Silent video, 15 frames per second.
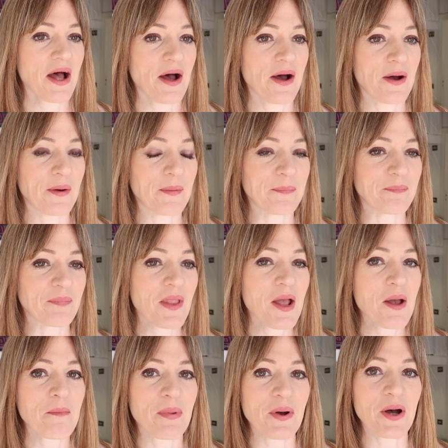
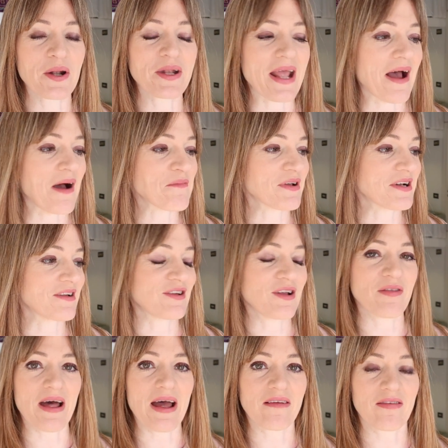But yeah, I'm going to
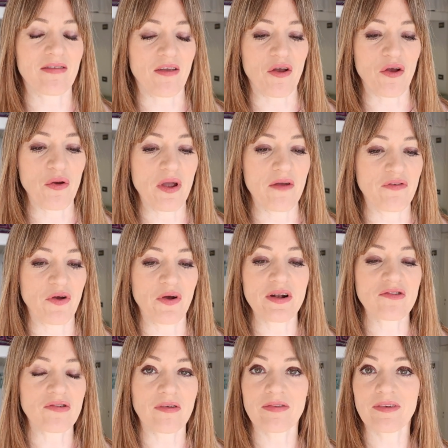do that. So if you're
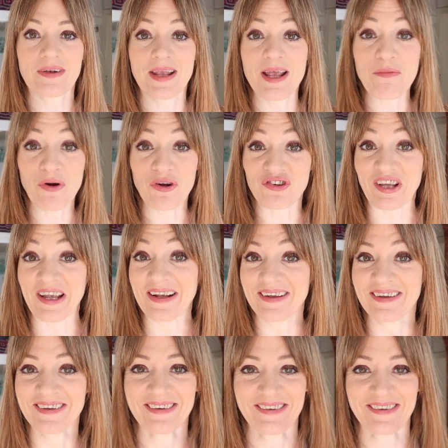interested, keep watching.